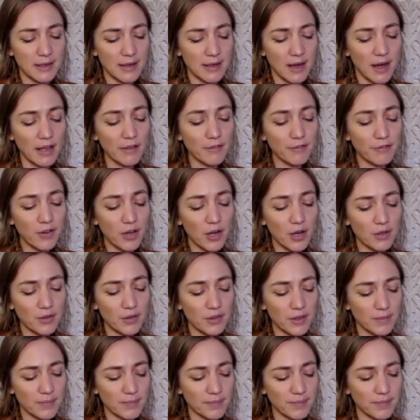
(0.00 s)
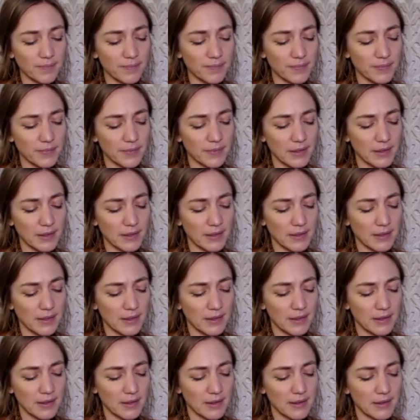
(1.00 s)
I follow them,
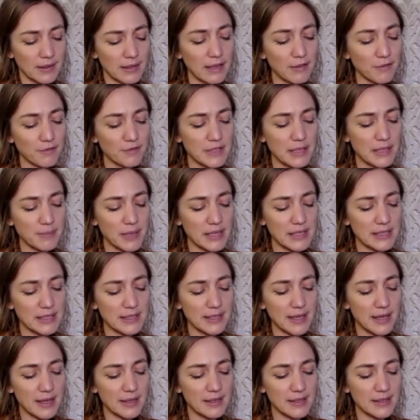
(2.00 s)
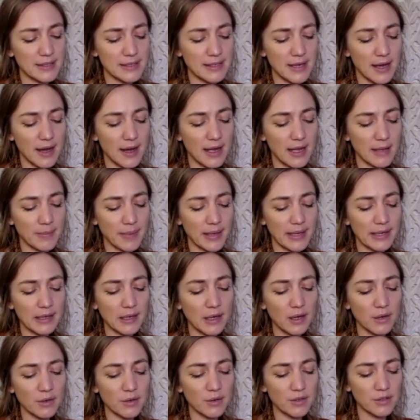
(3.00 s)
lifting my skirts high, my
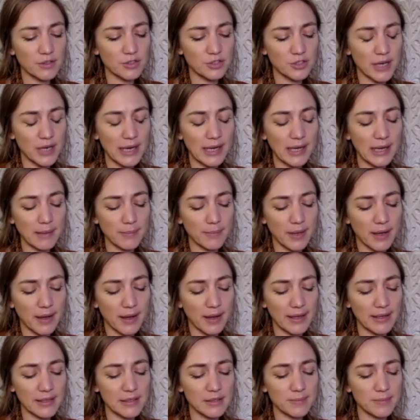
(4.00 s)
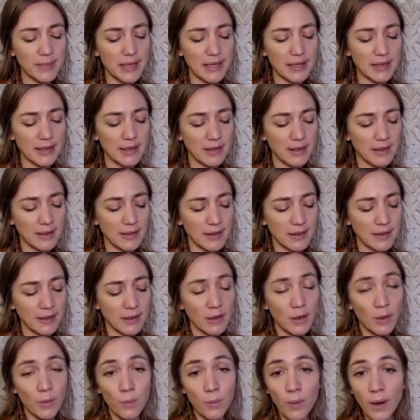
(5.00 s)
cloak trailing behind me.
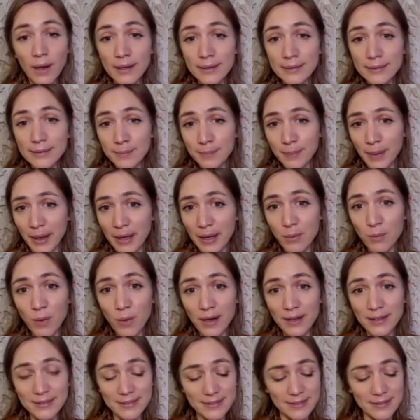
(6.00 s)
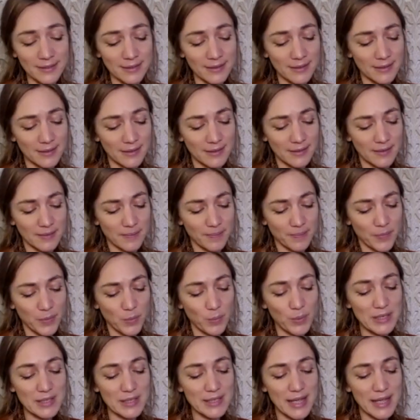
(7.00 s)
One by one,
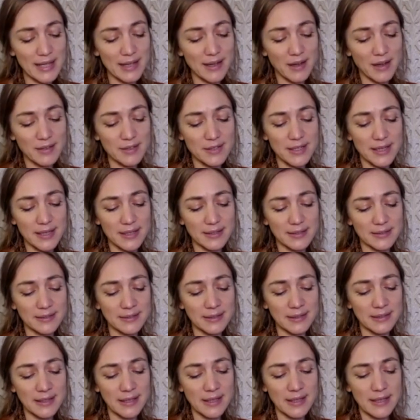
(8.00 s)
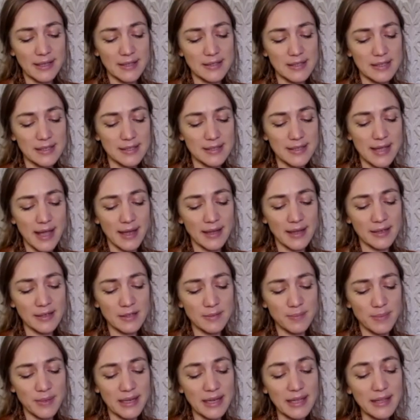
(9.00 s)
we take our turn to
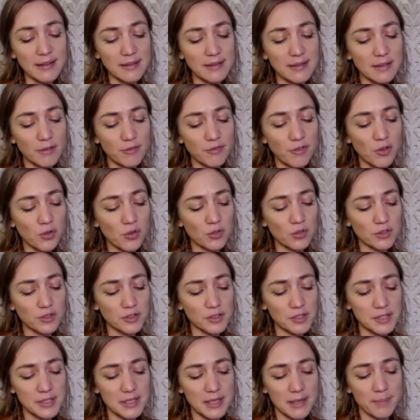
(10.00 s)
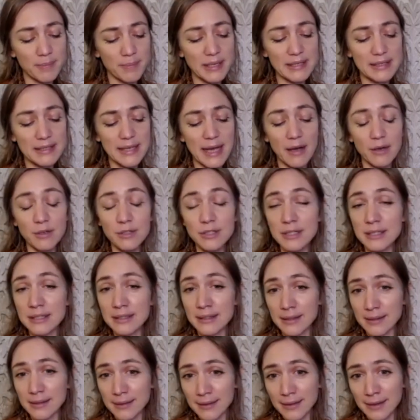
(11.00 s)
stand beneath the falls and be doused
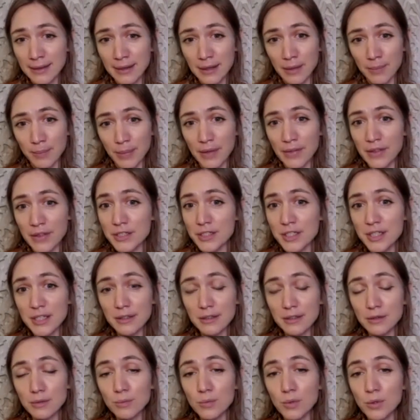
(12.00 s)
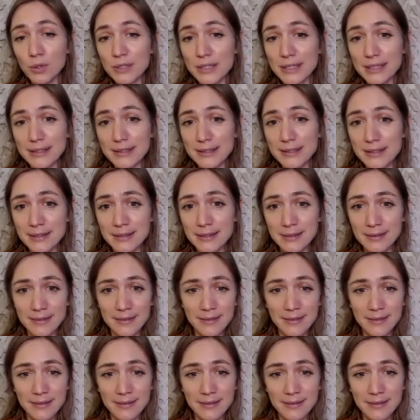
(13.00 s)
by the chill waters.